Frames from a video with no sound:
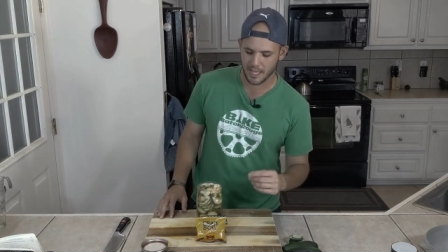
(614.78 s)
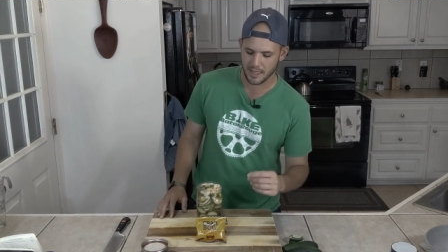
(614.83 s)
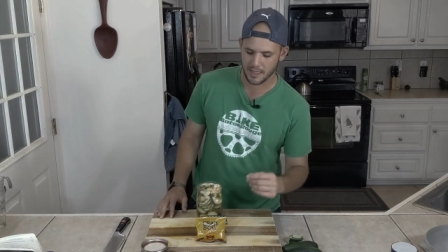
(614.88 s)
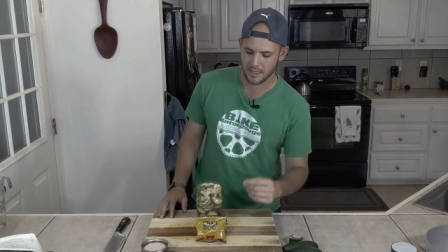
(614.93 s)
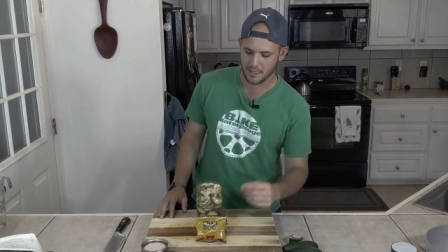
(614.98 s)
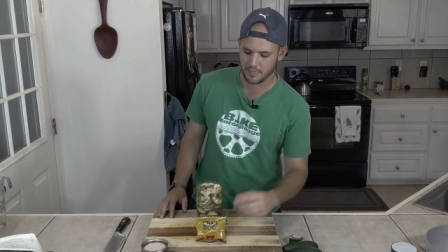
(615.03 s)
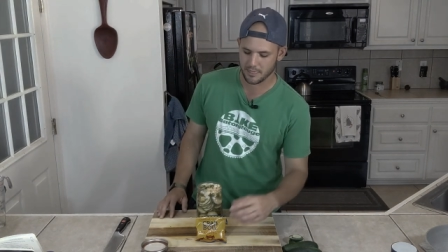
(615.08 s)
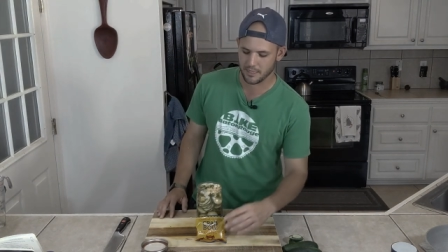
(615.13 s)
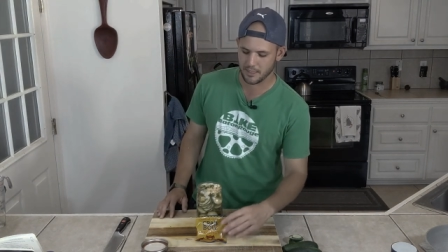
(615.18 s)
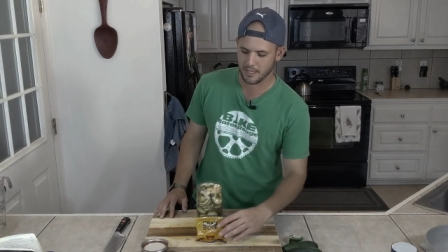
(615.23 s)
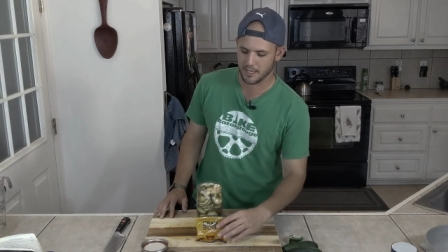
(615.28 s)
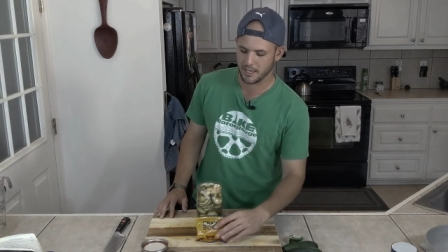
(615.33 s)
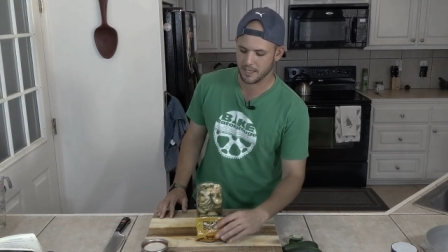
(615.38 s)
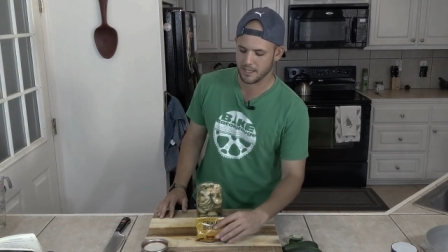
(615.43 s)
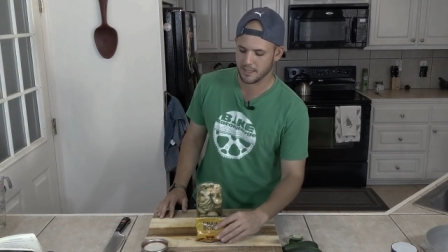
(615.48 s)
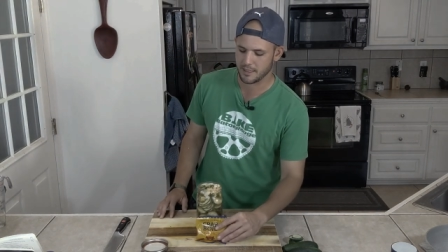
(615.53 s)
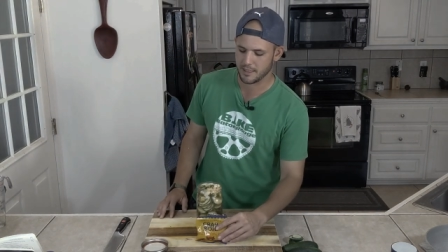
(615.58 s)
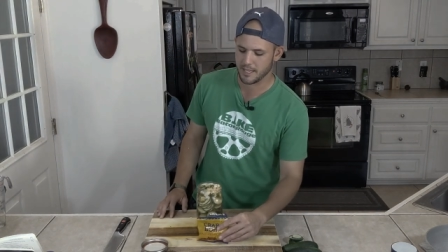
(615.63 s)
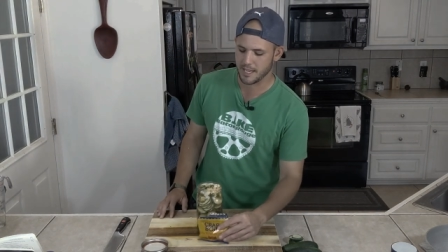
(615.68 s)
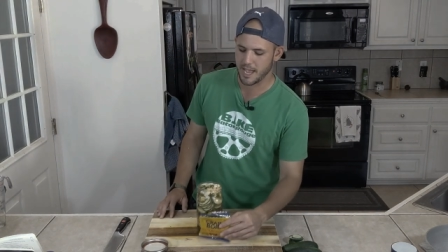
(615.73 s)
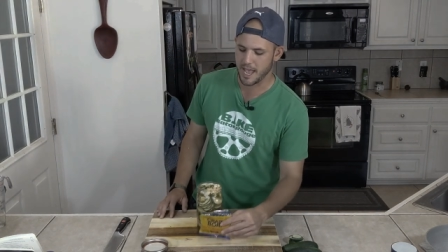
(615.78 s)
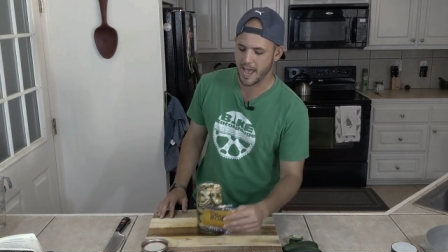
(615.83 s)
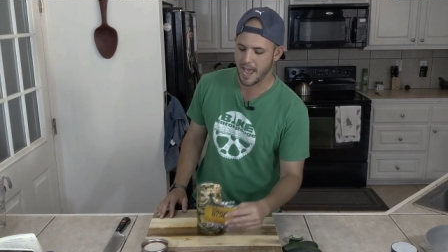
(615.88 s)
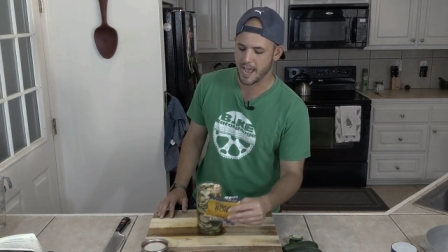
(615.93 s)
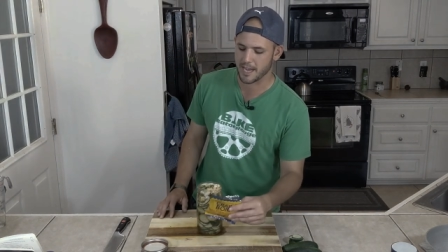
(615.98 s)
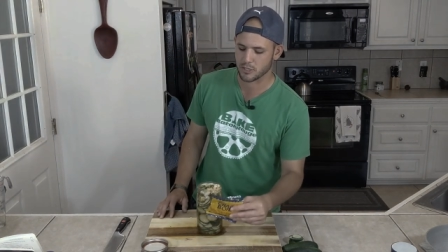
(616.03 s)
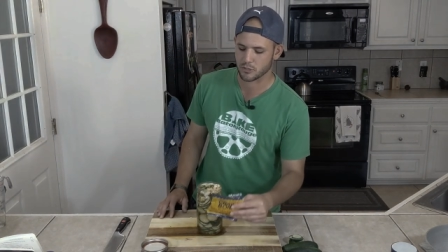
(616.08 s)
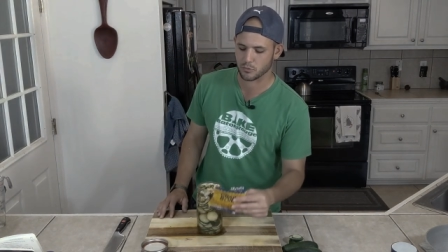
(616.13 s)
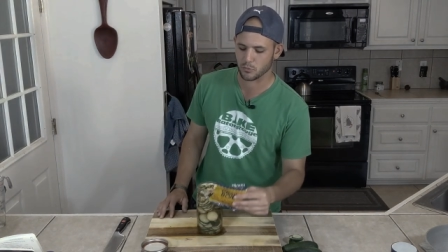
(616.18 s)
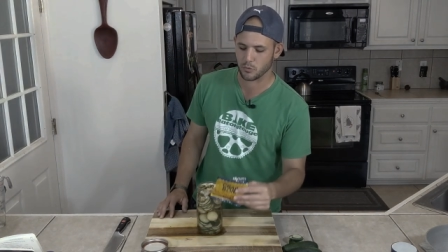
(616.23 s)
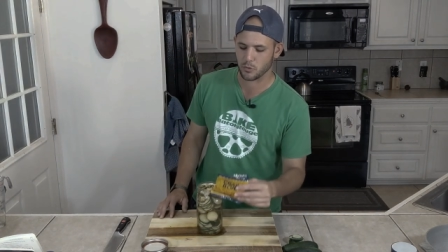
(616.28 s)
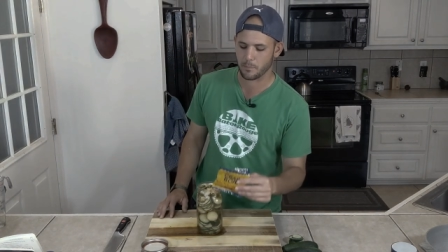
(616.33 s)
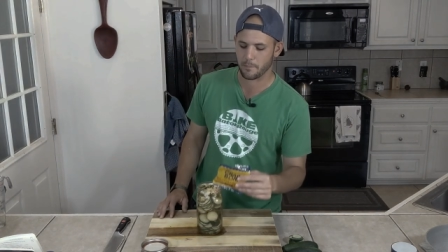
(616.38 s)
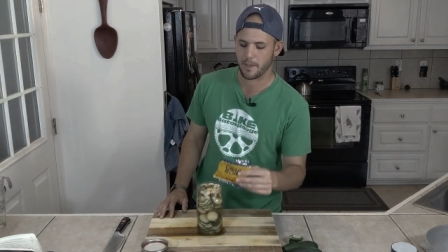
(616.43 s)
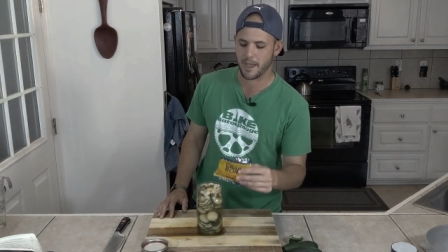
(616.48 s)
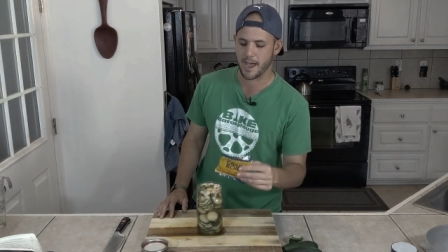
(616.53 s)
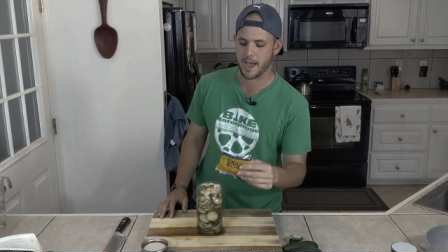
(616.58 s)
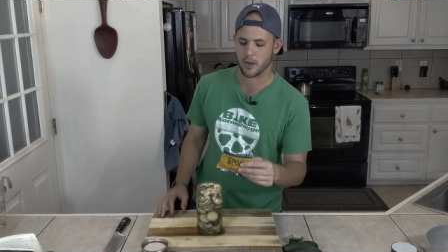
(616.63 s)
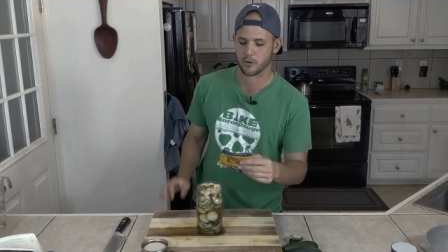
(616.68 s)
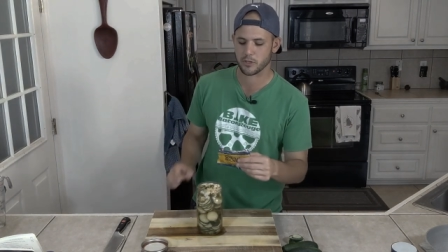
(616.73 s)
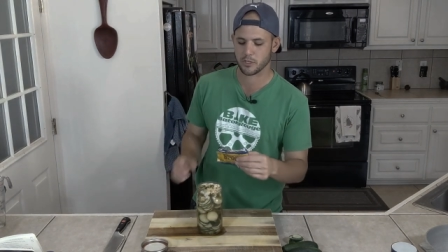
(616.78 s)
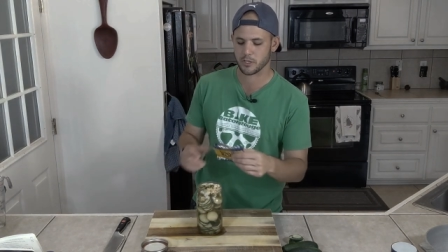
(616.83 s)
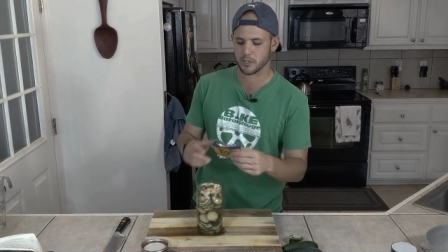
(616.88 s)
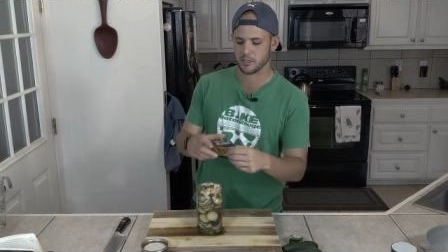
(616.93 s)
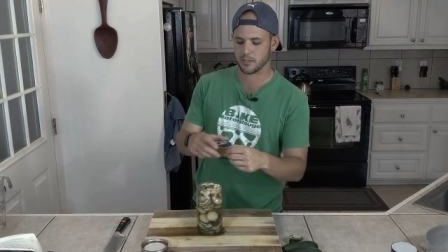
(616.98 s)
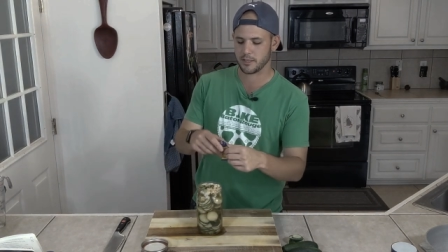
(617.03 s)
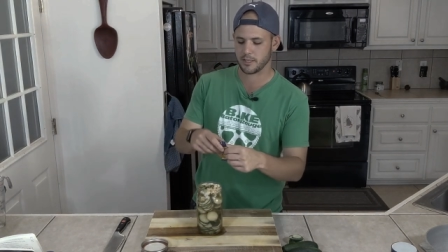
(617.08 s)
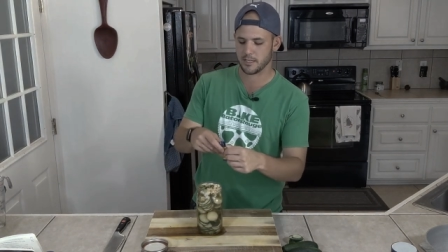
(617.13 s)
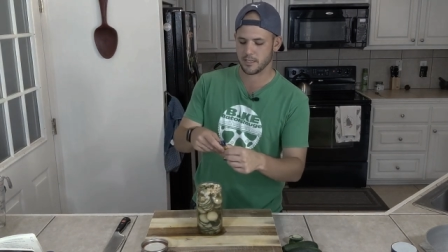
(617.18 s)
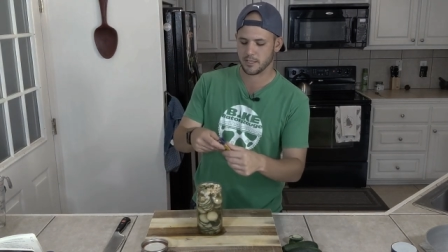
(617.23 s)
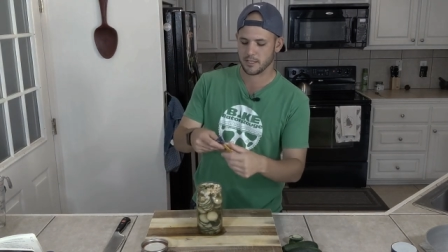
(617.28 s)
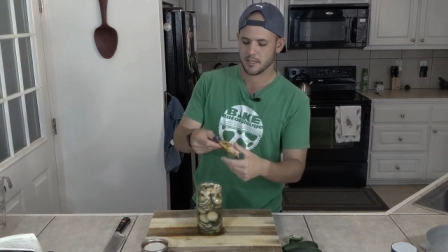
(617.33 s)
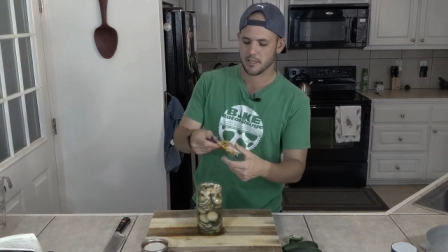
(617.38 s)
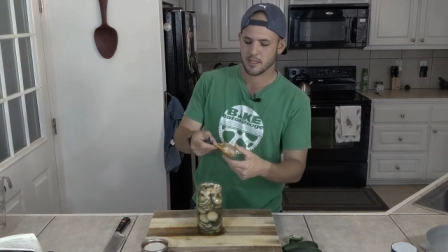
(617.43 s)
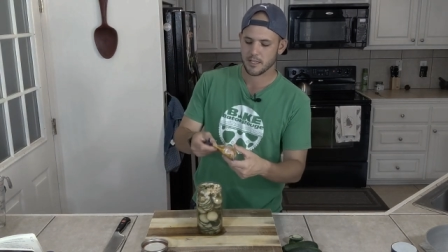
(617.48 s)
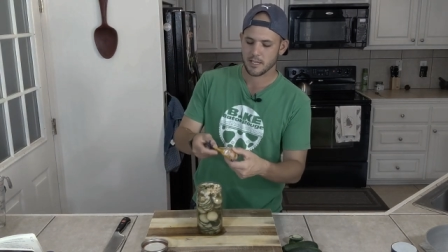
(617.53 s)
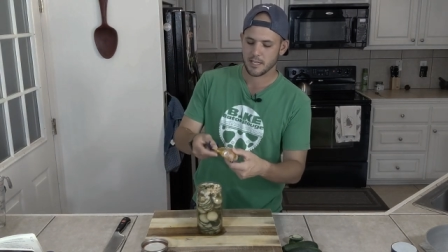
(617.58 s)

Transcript: I, the, the actual powder, the,